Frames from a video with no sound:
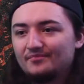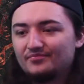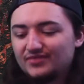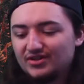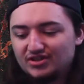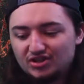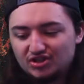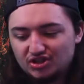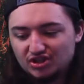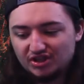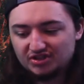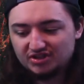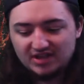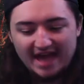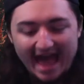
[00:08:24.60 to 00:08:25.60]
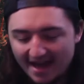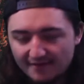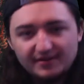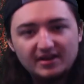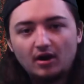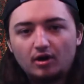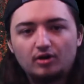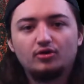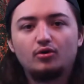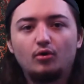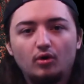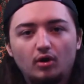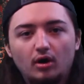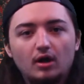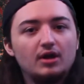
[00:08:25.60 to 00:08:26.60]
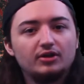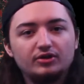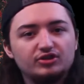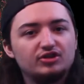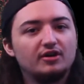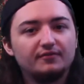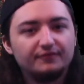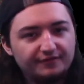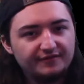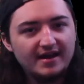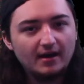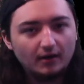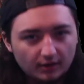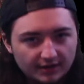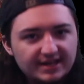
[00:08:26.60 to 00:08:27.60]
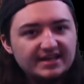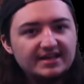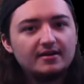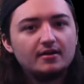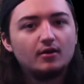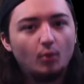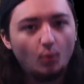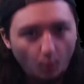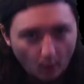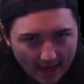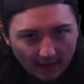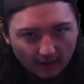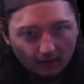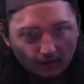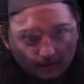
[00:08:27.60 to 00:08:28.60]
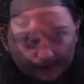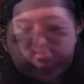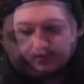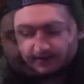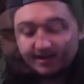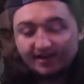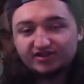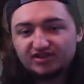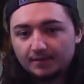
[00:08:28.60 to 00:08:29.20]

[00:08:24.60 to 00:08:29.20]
This is just heavy hardcore done very well. Next